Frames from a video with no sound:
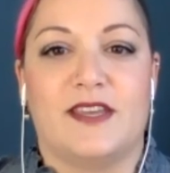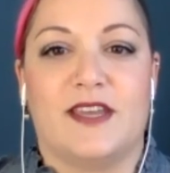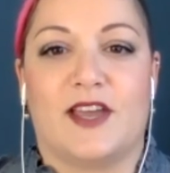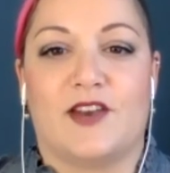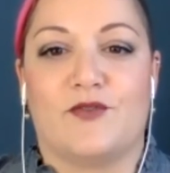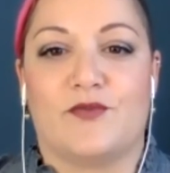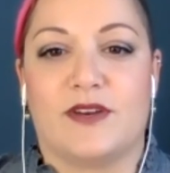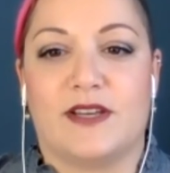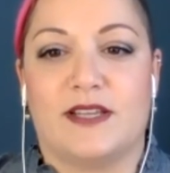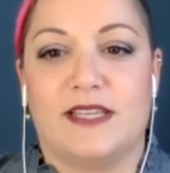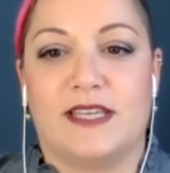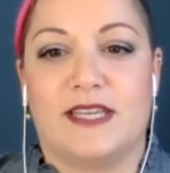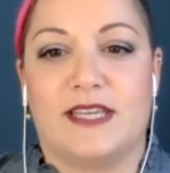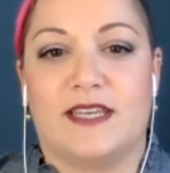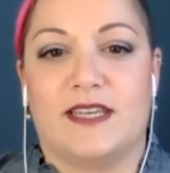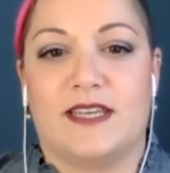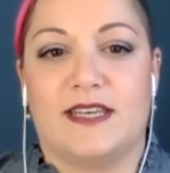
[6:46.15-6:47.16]

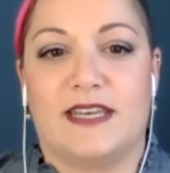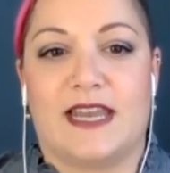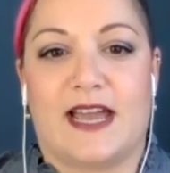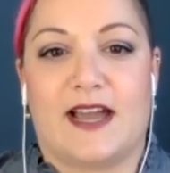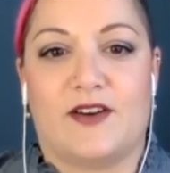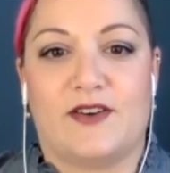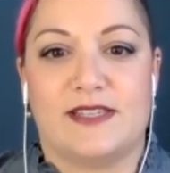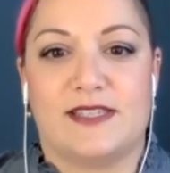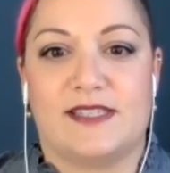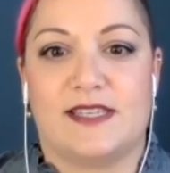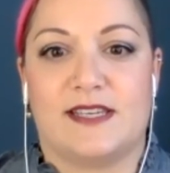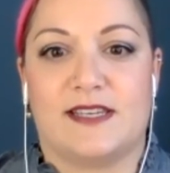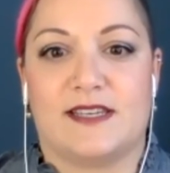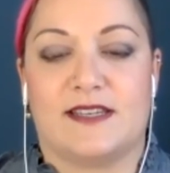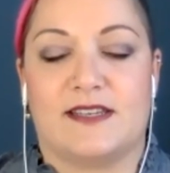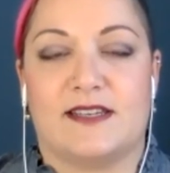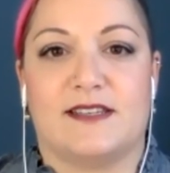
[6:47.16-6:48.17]
really now, as
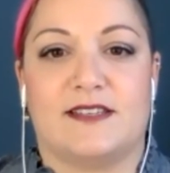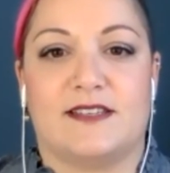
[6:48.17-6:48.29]
the